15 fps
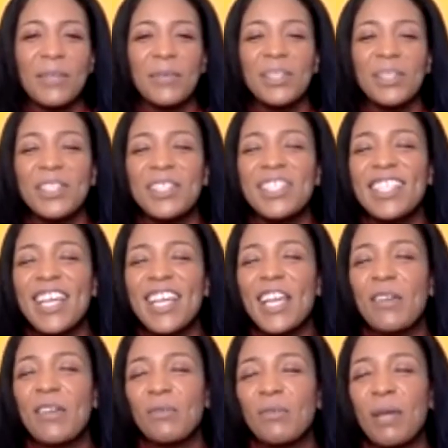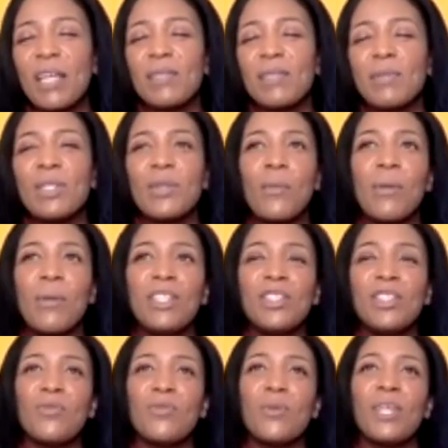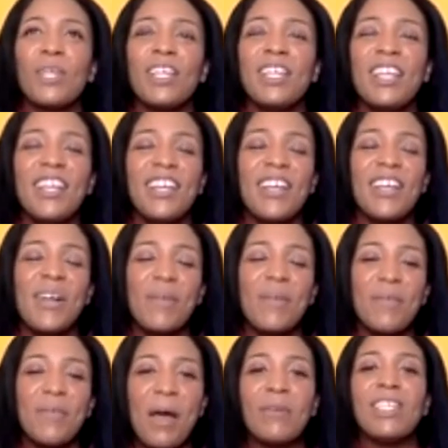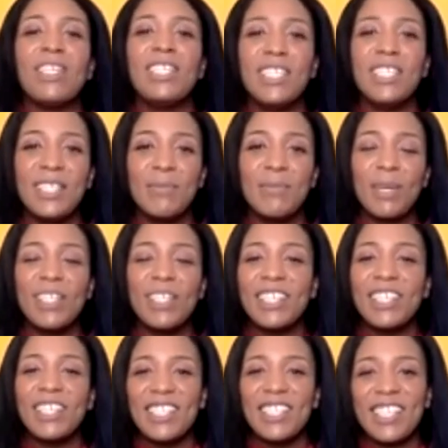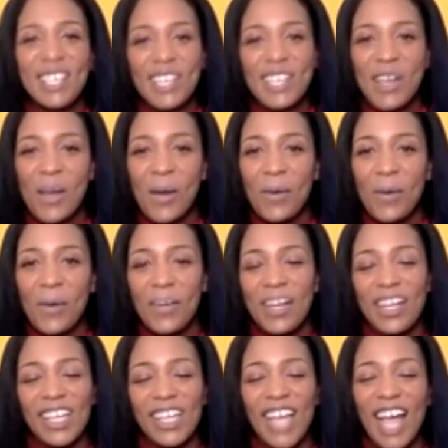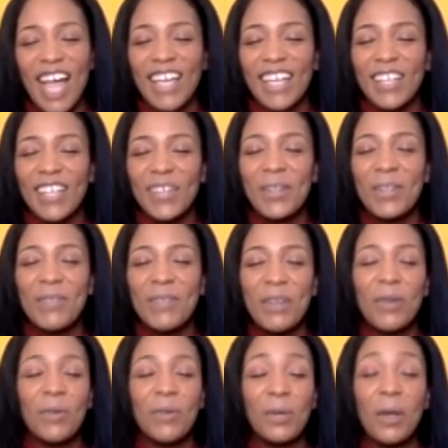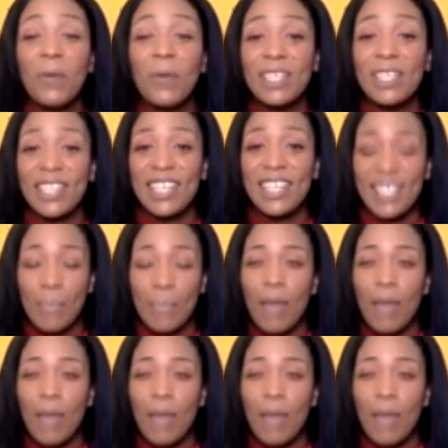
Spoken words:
What you're saying reminds me so much of what the foundation's president and CEO, Ana Oliveira, would always say, is that